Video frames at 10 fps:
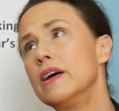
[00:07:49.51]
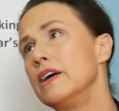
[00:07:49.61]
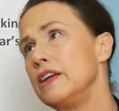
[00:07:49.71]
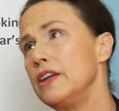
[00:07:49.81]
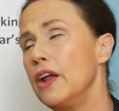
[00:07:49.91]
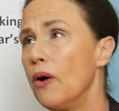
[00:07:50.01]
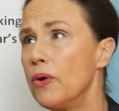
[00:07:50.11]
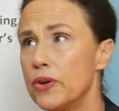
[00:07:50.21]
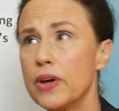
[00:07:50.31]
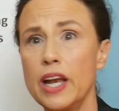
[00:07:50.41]
You know,
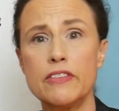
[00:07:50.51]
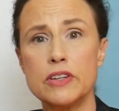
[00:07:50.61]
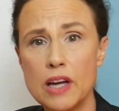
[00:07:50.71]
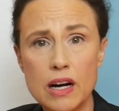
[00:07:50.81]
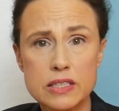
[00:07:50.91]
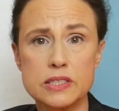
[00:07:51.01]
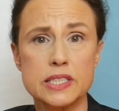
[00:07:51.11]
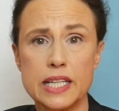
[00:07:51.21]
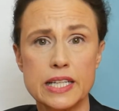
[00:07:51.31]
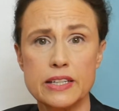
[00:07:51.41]
you could have your doctor
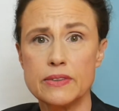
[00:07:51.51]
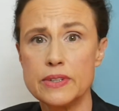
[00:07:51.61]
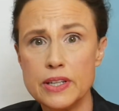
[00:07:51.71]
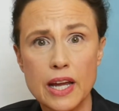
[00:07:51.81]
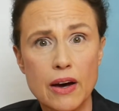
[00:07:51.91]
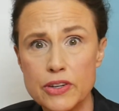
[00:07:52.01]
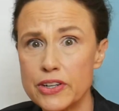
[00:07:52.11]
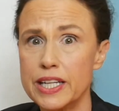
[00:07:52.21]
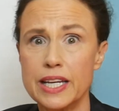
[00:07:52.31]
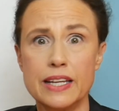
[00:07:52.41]
telling you, you know, you're
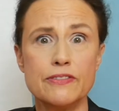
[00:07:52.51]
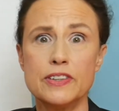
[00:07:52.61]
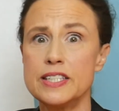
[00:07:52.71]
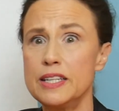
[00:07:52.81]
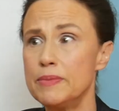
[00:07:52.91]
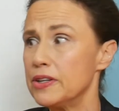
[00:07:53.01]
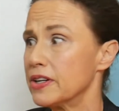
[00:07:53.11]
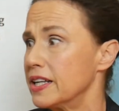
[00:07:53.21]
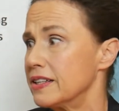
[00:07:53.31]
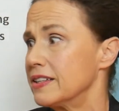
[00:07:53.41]
going to get emphysema, you're
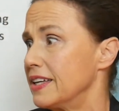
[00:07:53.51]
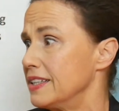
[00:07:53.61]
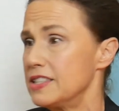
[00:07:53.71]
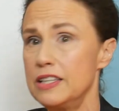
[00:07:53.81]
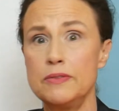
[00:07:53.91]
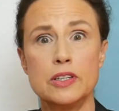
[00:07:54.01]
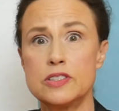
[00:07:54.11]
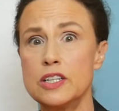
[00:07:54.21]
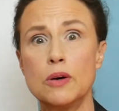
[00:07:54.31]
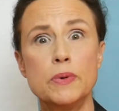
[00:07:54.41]
going to get
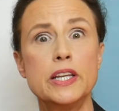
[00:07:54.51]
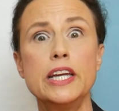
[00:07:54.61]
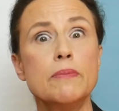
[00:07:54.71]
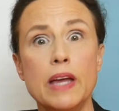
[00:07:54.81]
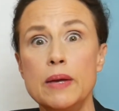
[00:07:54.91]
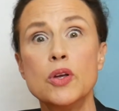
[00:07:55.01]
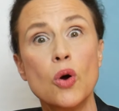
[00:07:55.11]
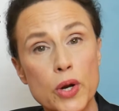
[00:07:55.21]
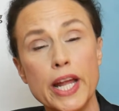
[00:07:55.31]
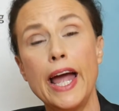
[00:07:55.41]
COPD. Maybe you
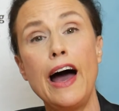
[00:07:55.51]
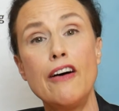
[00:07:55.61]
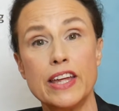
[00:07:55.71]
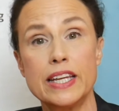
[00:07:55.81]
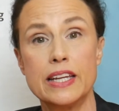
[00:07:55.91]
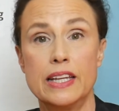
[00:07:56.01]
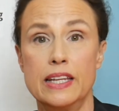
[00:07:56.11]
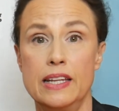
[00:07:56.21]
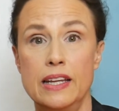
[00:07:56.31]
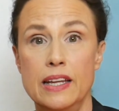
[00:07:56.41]
already have it.
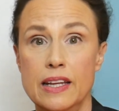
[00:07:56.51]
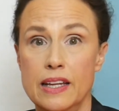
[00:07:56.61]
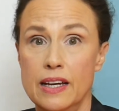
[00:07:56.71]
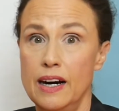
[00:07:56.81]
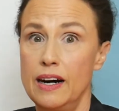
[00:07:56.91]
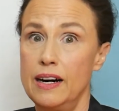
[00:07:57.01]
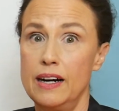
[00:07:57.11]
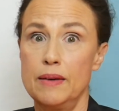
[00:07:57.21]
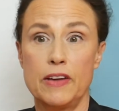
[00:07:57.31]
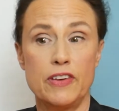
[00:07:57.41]

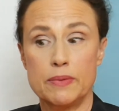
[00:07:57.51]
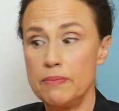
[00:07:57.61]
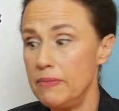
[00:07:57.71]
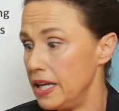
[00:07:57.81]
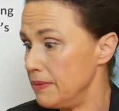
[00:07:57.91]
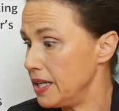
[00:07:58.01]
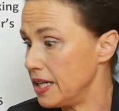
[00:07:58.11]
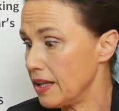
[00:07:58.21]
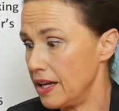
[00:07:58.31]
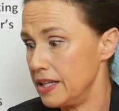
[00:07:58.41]
I've had many, many
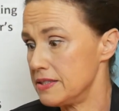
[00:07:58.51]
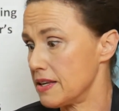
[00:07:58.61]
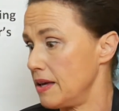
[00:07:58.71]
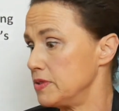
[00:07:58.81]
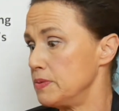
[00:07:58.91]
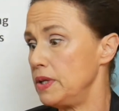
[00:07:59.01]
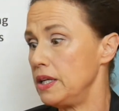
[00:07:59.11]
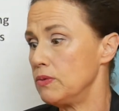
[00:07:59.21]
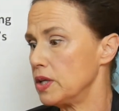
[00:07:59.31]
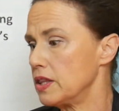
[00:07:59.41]
clients come to
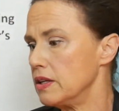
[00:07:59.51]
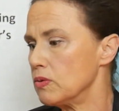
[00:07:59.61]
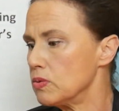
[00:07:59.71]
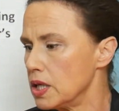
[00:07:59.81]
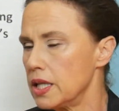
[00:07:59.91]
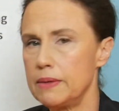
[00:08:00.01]
me with really